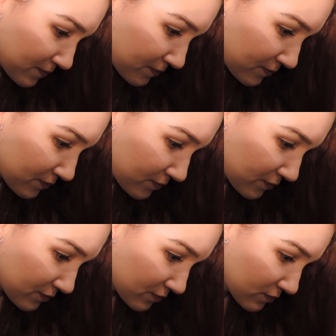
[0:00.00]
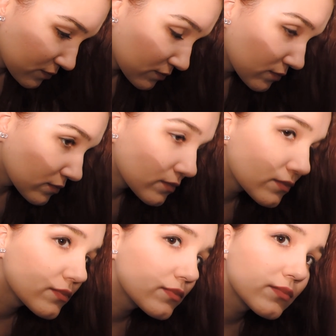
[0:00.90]

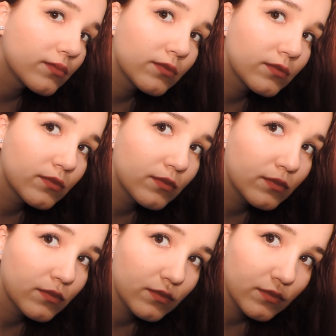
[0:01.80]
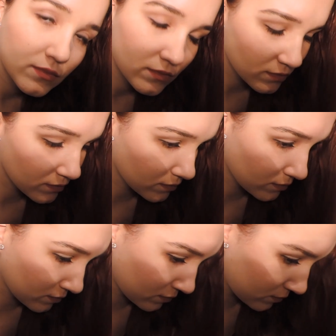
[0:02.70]
Nothing is said.